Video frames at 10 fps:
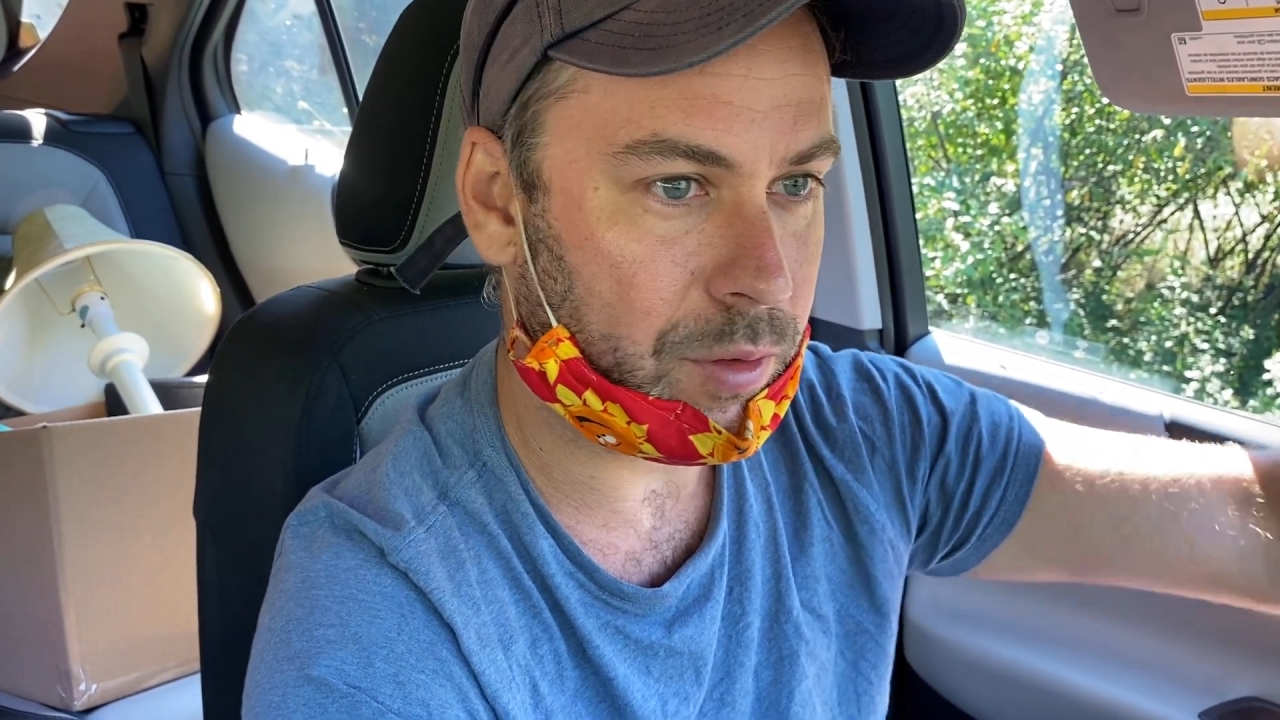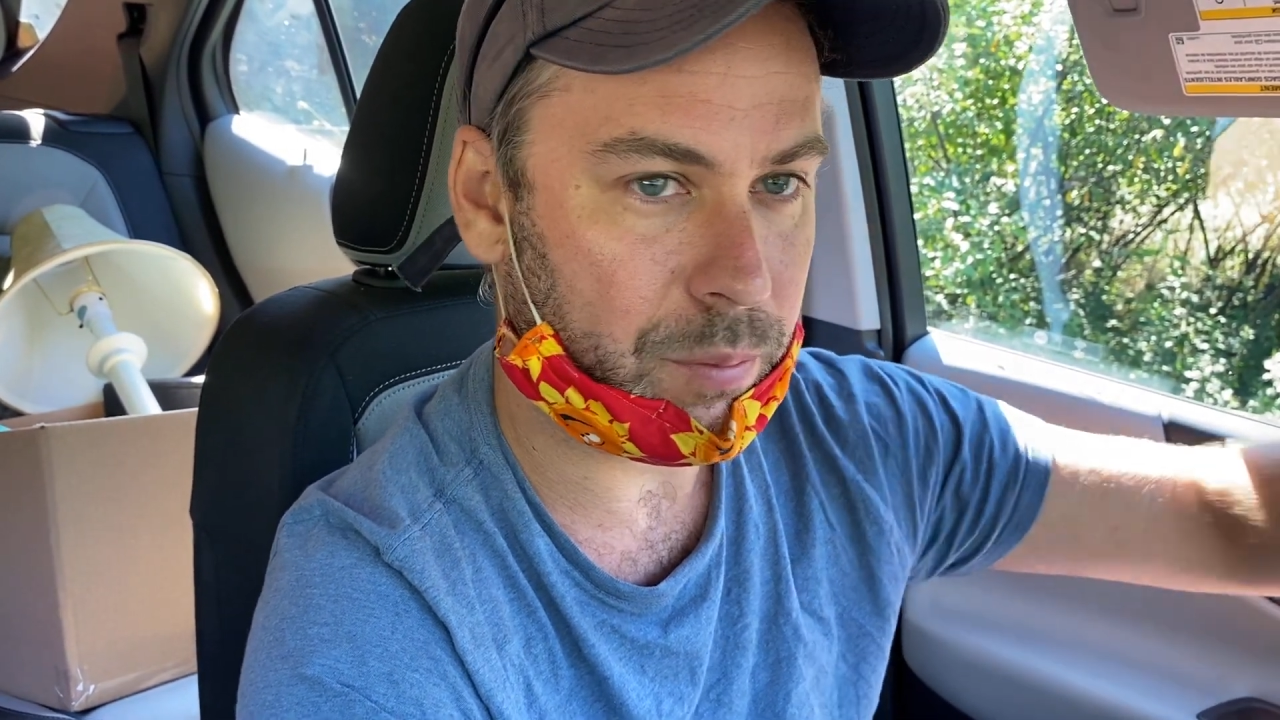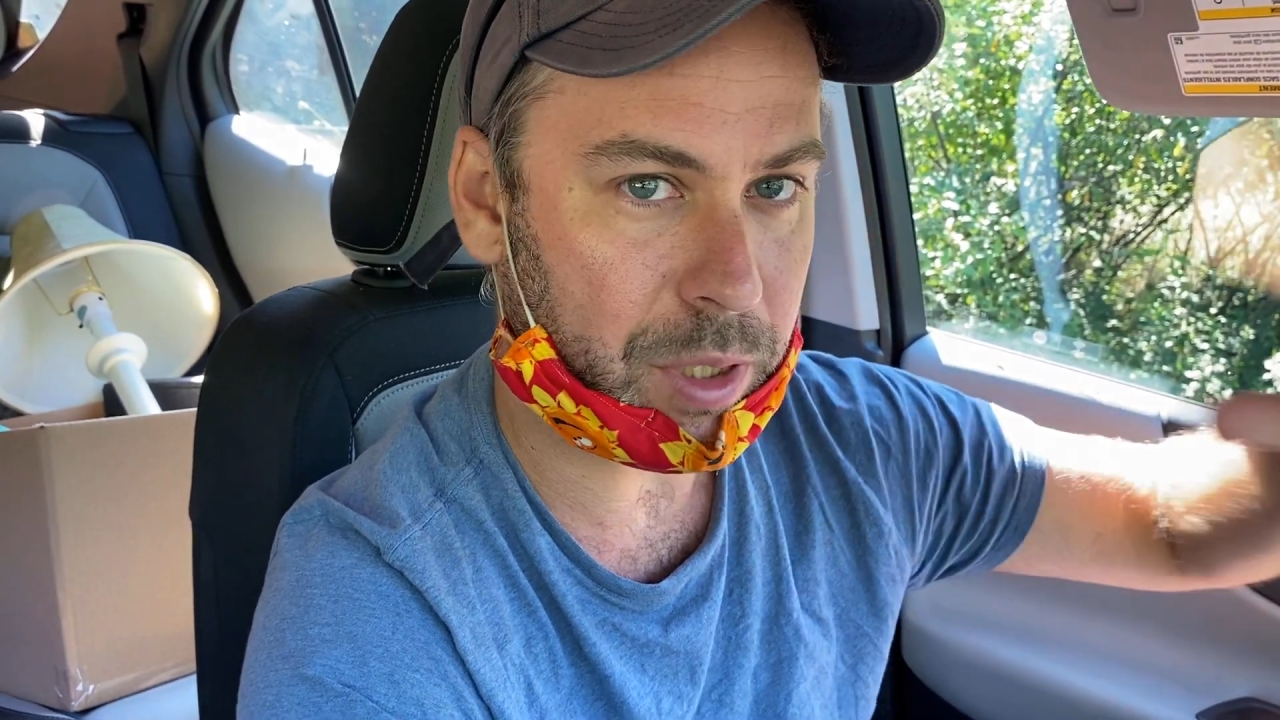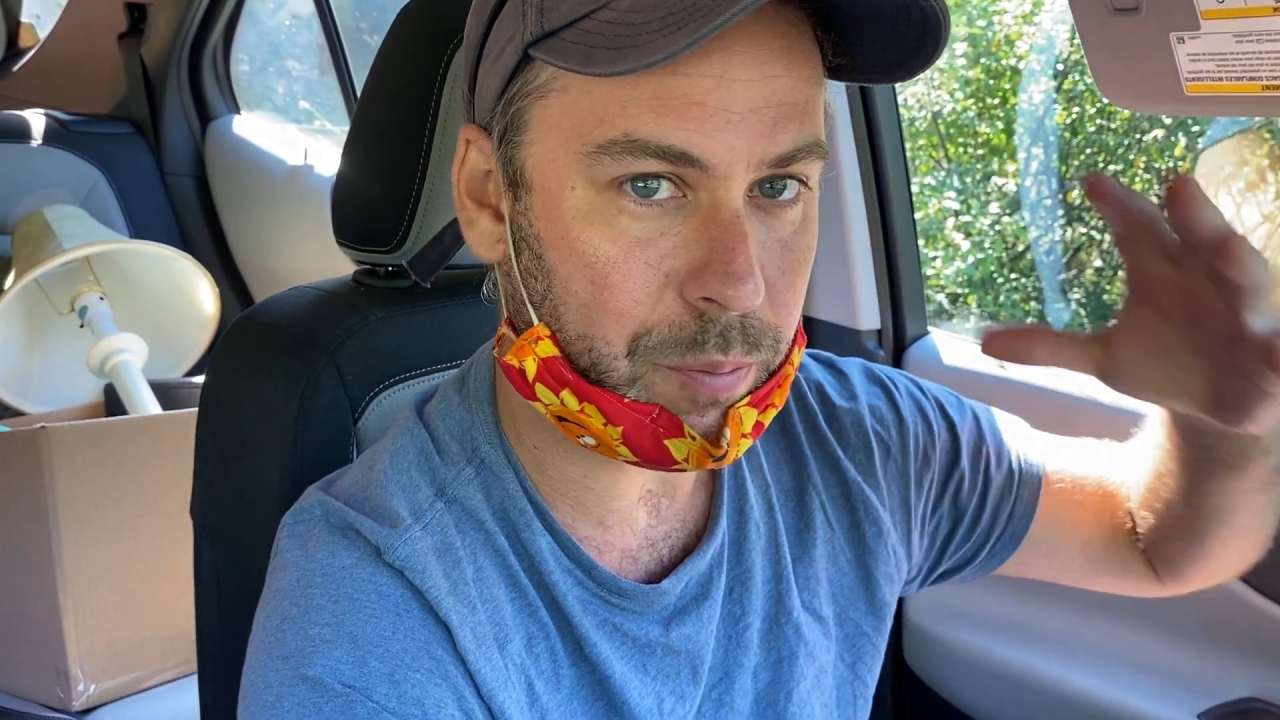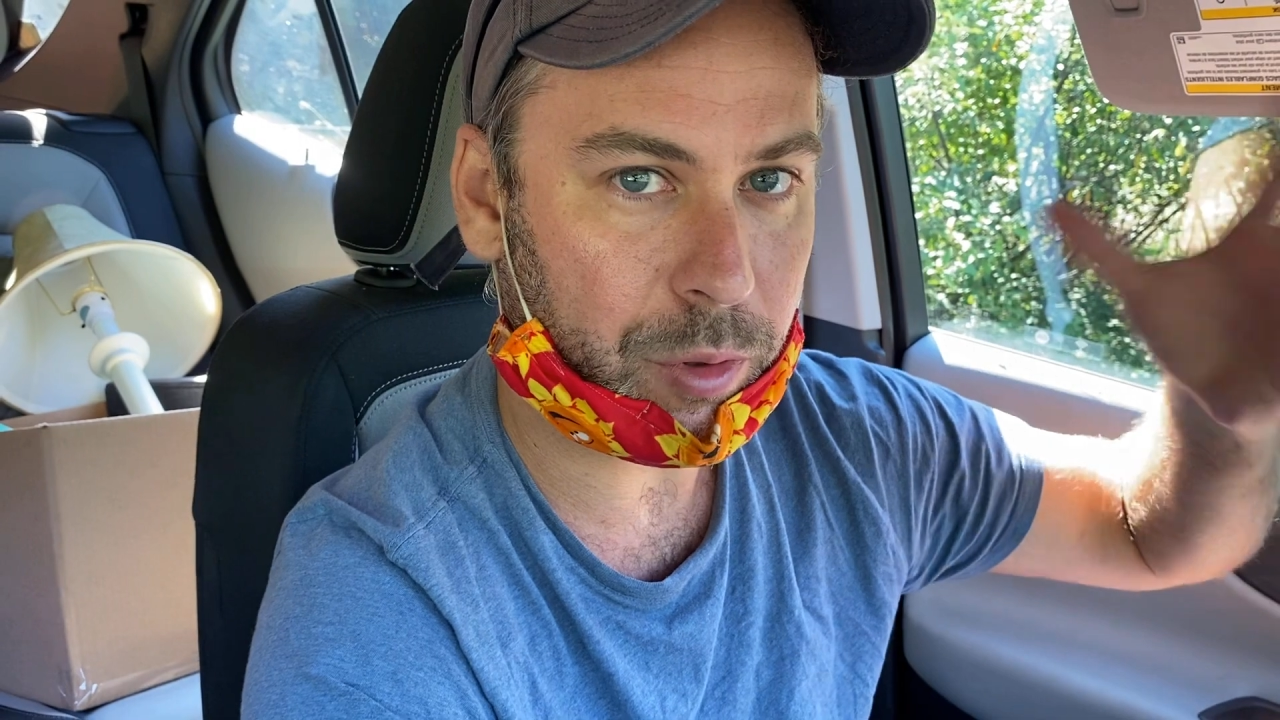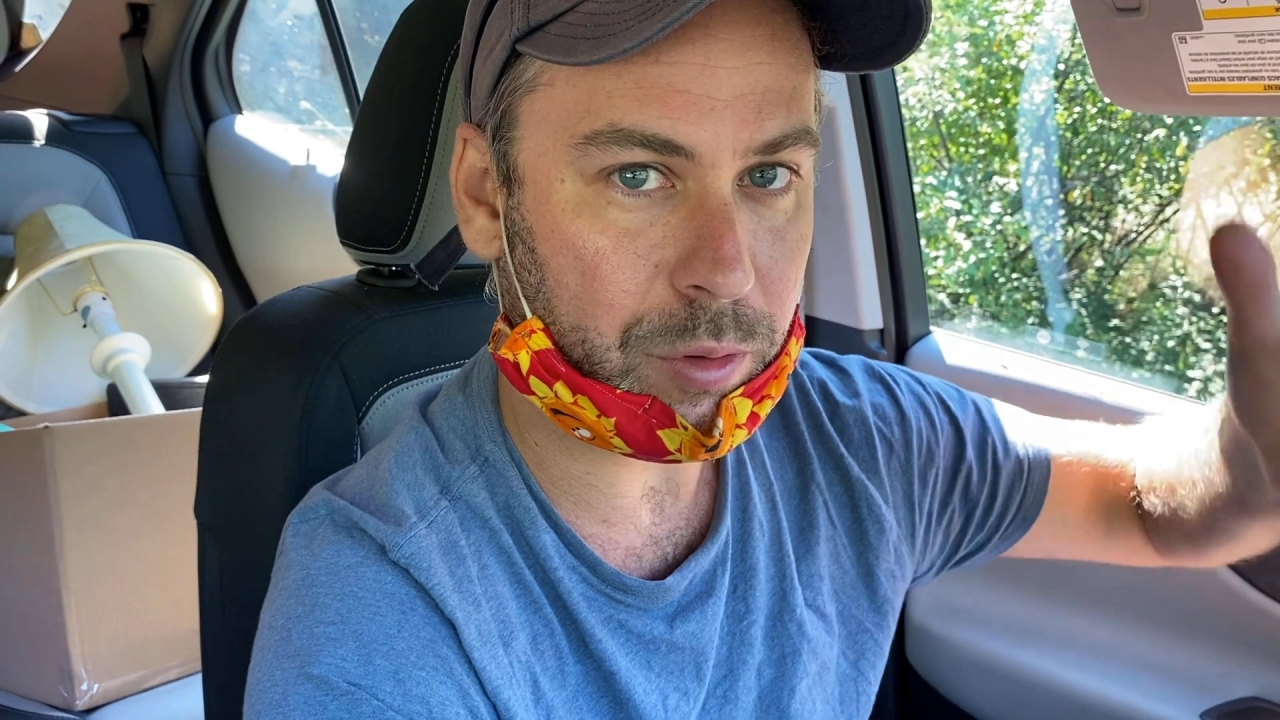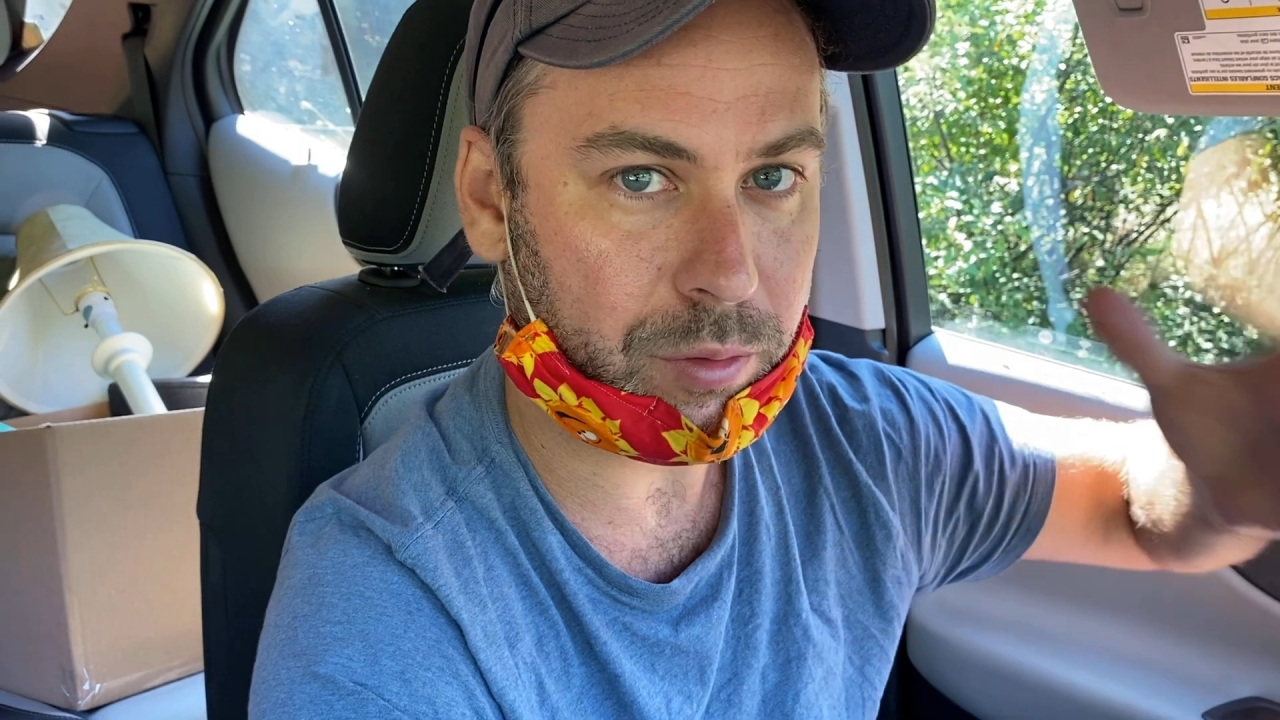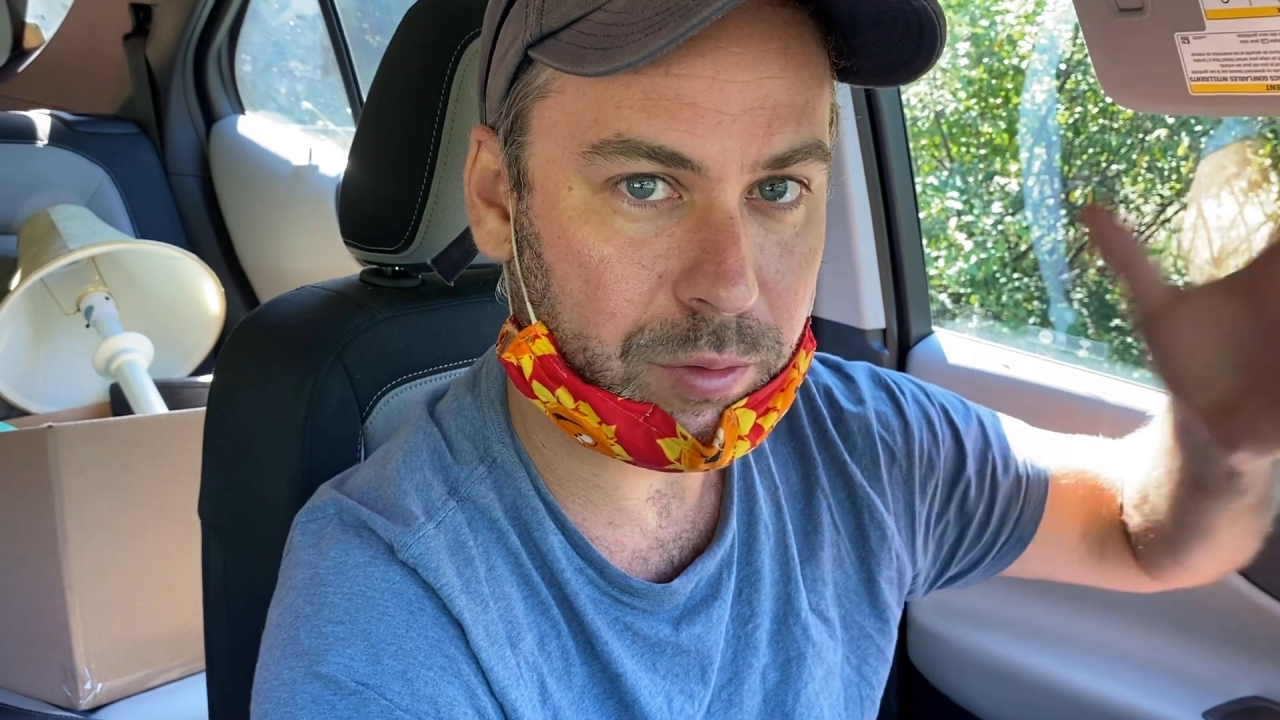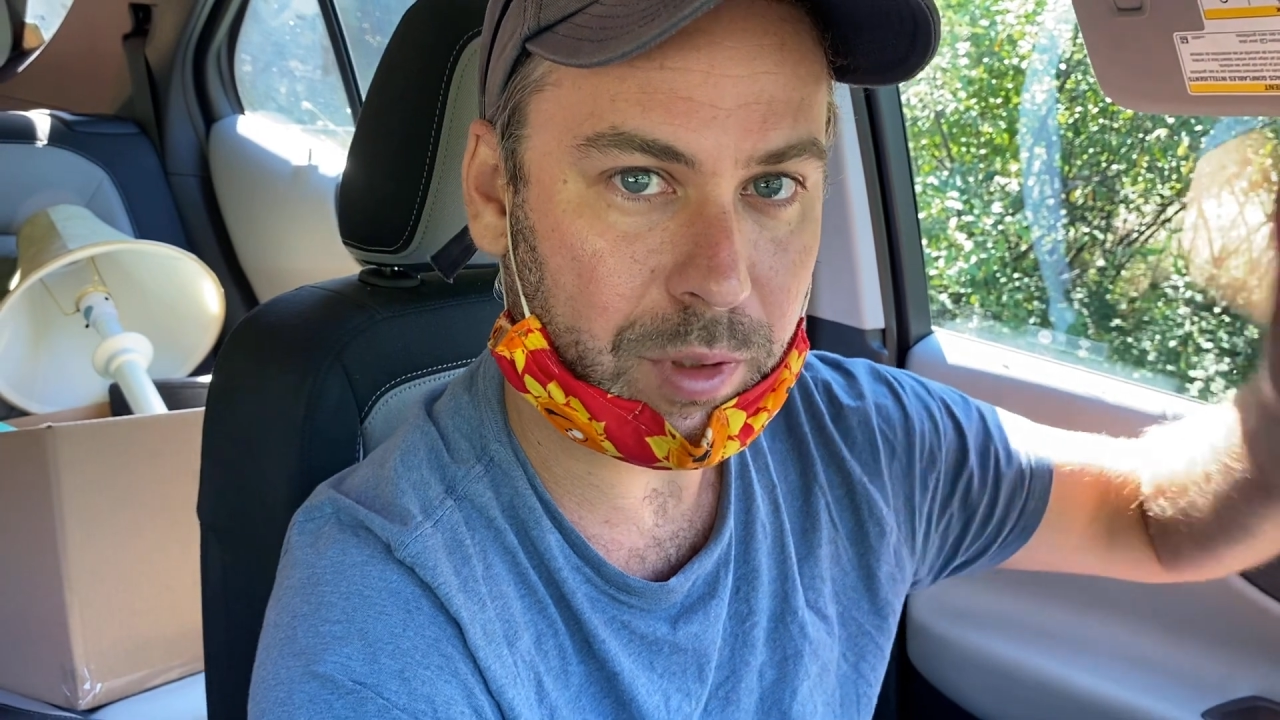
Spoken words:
the people